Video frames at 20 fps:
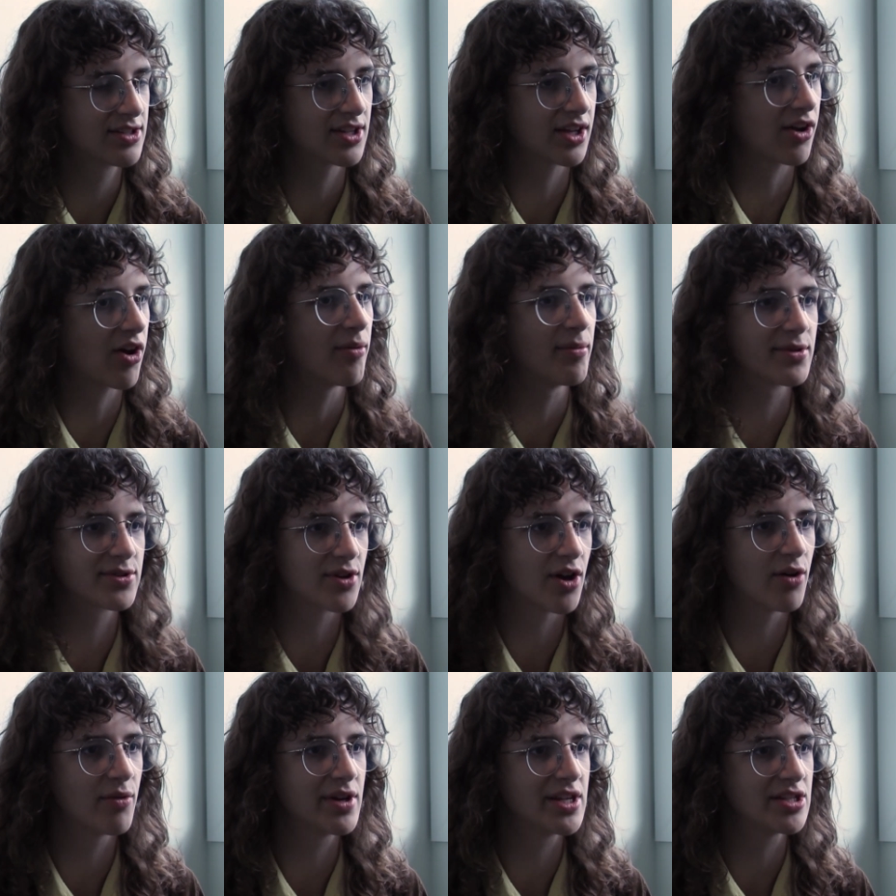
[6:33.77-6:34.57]
Like almost
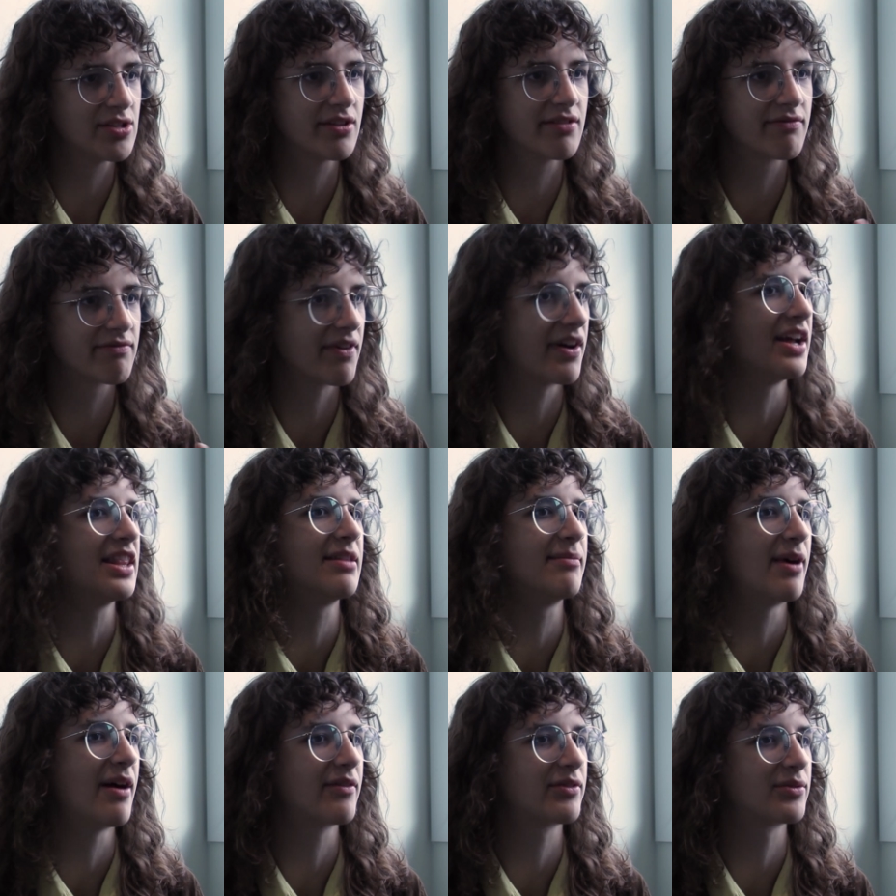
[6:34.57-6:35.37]
always, you can find
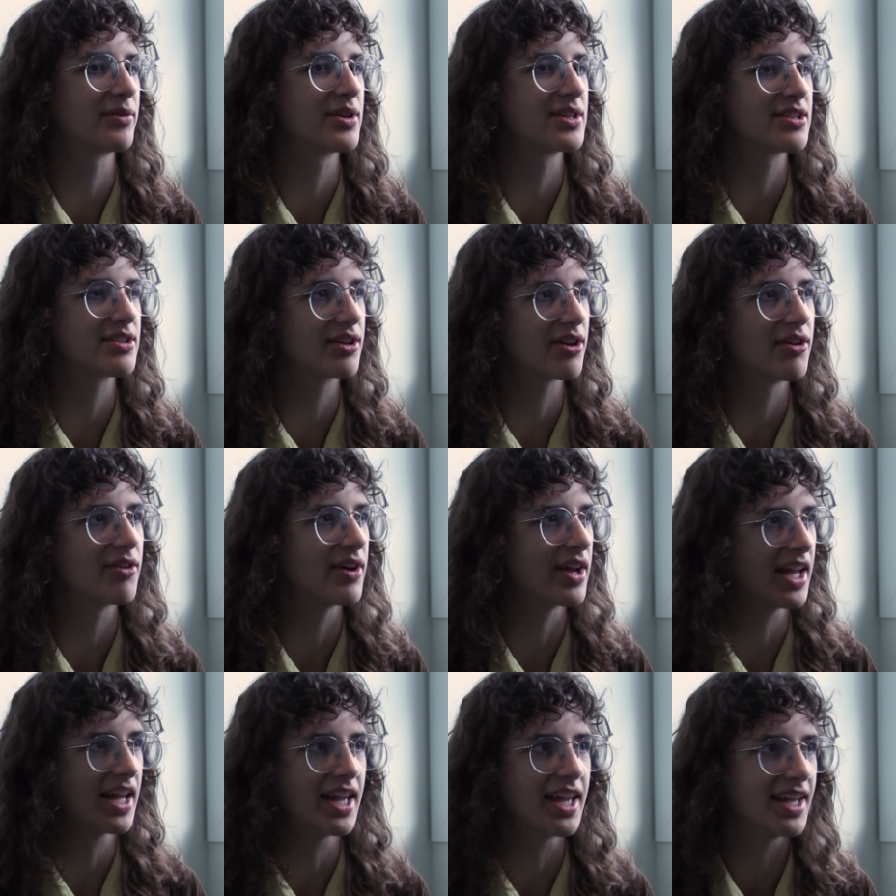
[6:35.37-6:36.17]
them afterwards and go,
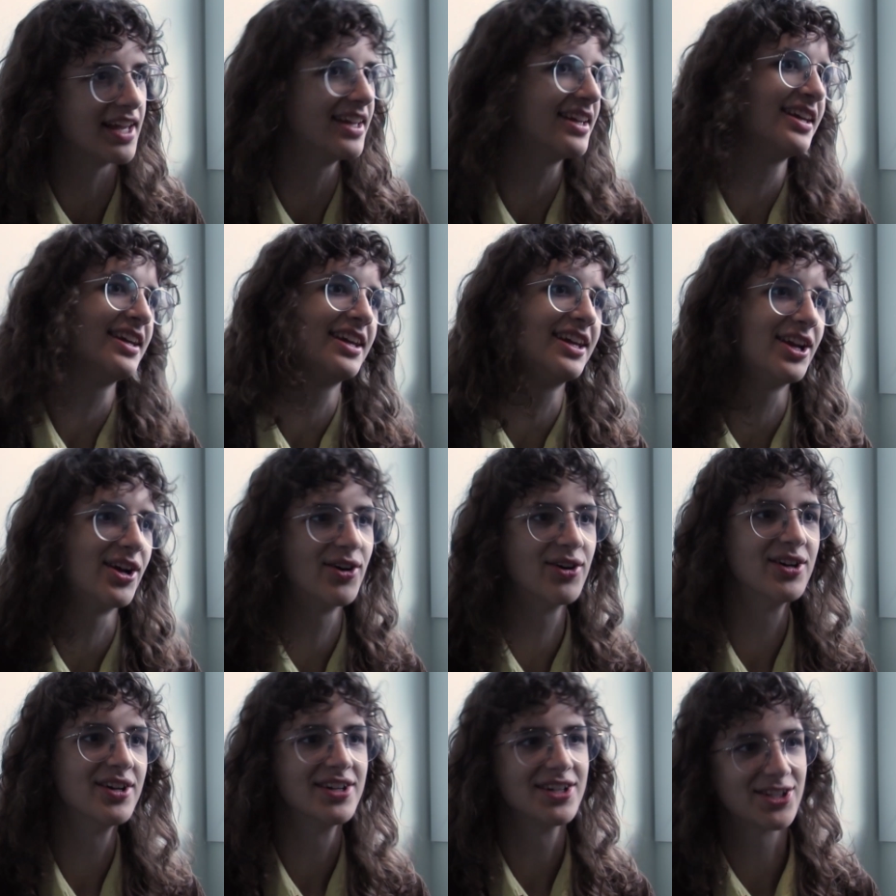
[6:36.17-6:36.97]
"Hey, you
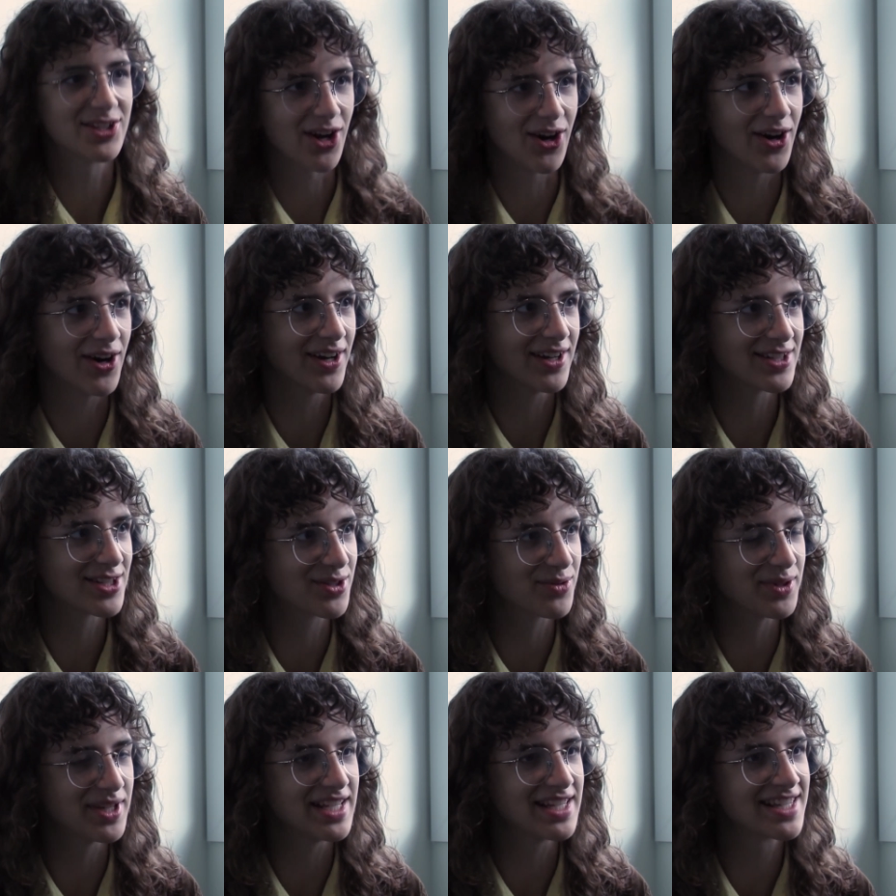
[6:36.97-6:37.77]
know, sorry to
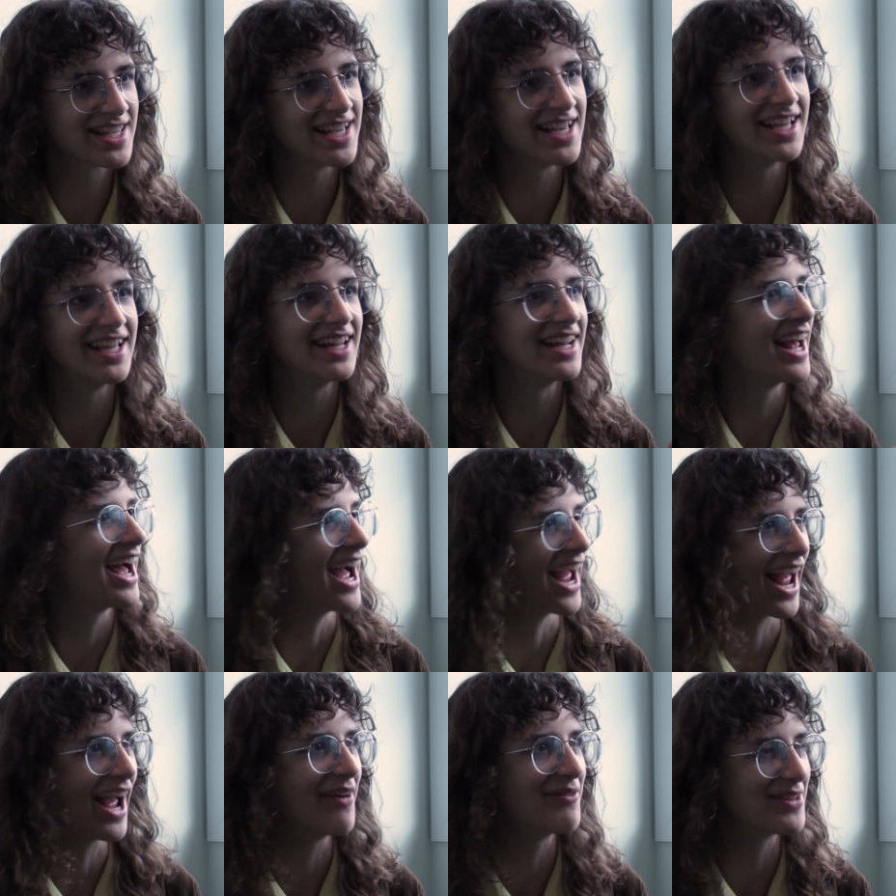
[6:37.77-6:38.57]
squeeze in. I
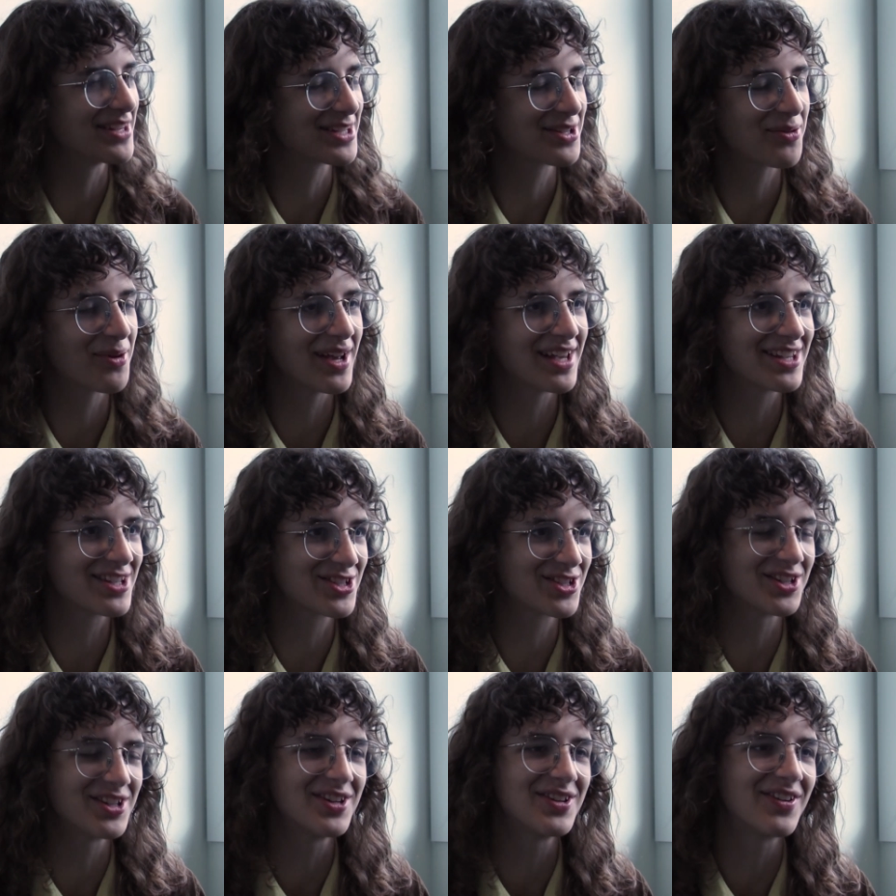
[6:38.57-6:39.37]
have this
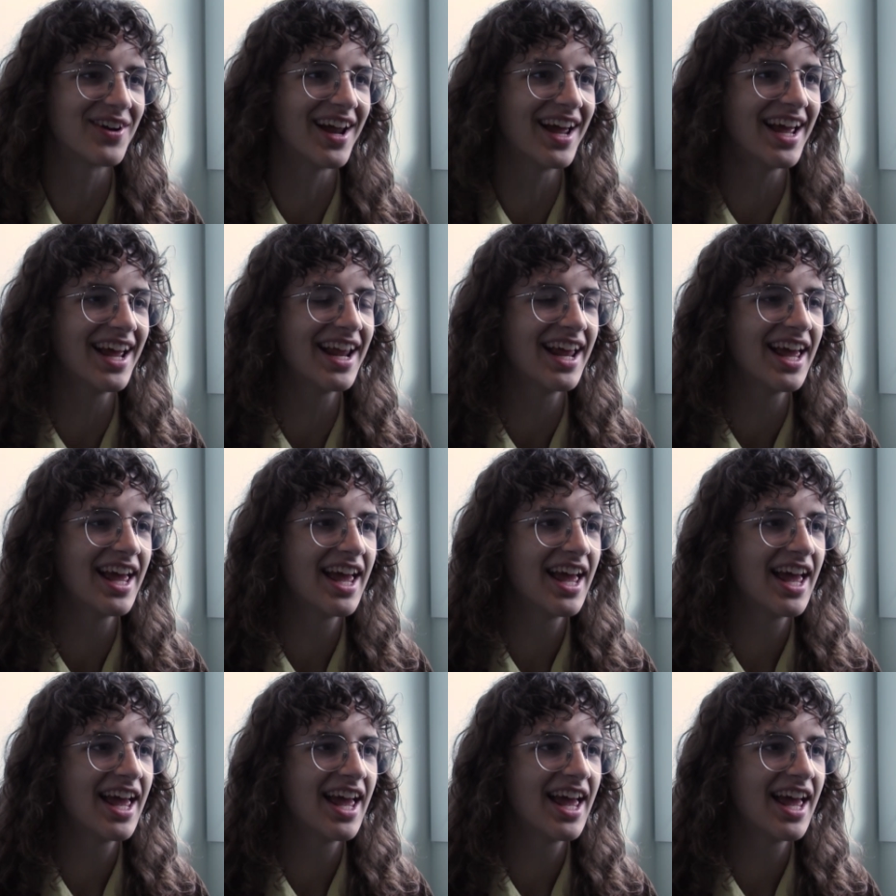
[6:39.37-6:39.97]
question, right?"